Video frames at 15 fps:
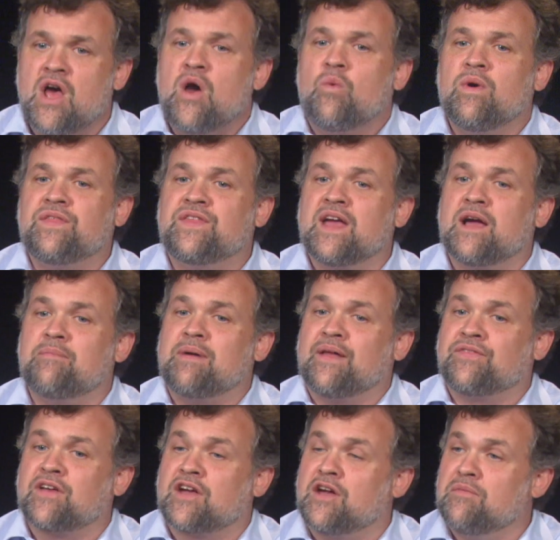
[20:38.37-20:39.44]
We think
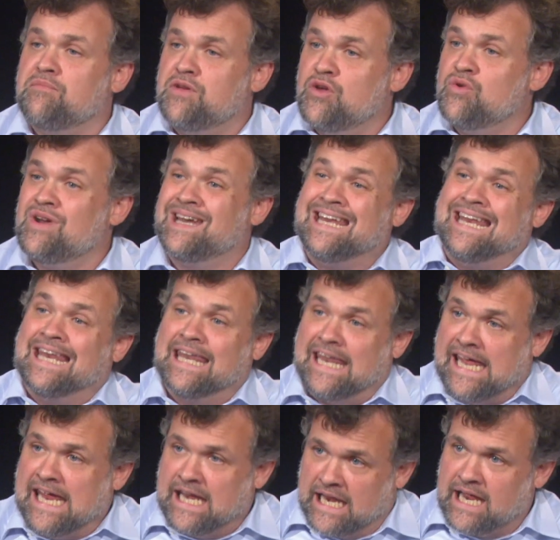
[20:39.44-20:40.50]
about the community
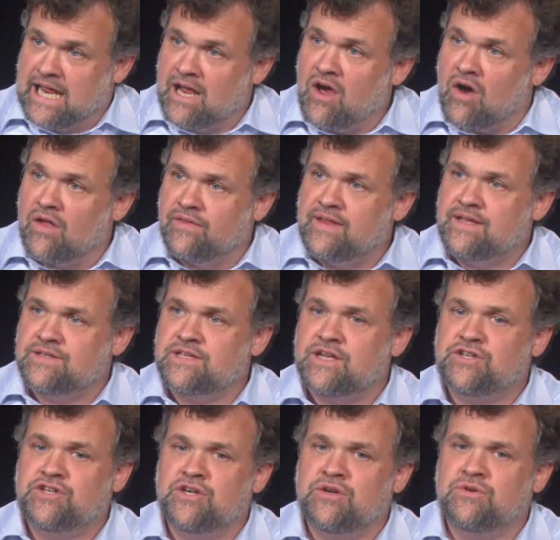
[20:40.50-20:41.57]
leading on these
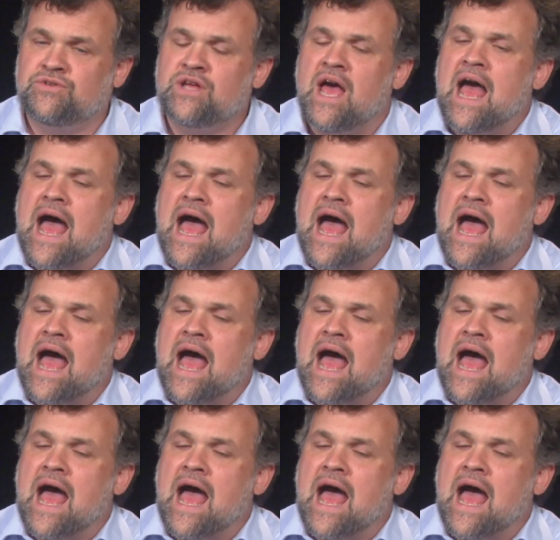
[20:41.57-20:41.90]
issues.